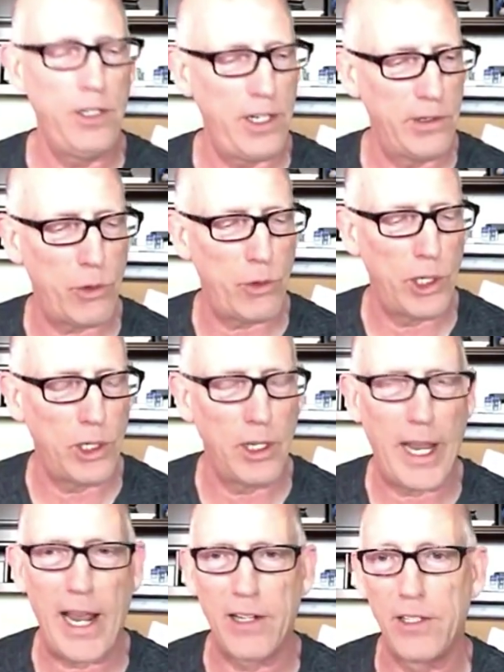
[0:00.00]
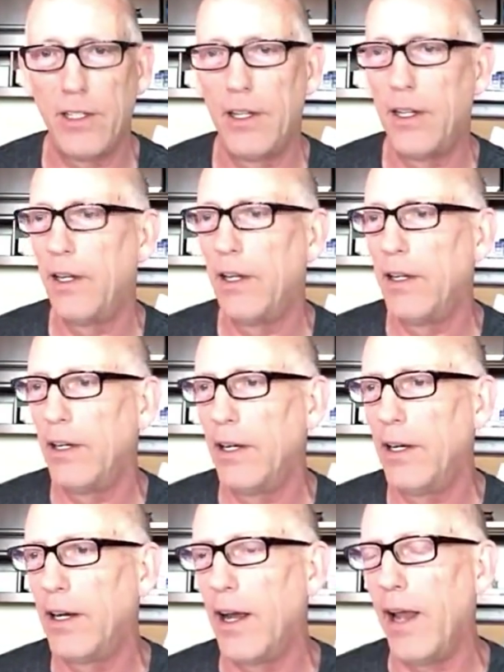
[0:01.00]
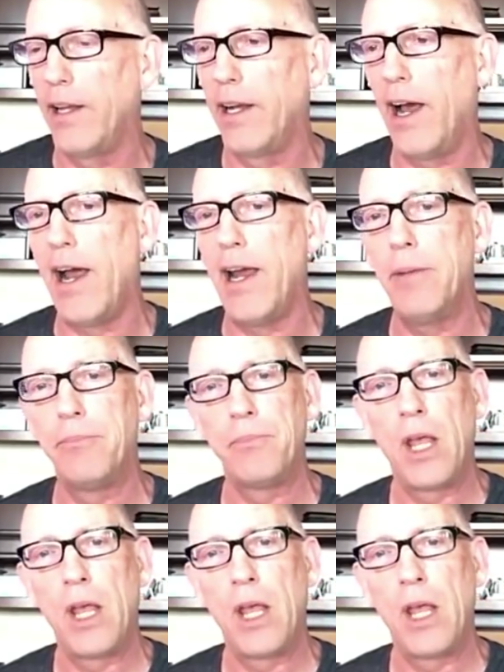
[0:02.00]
tinfoil hat kind of guy.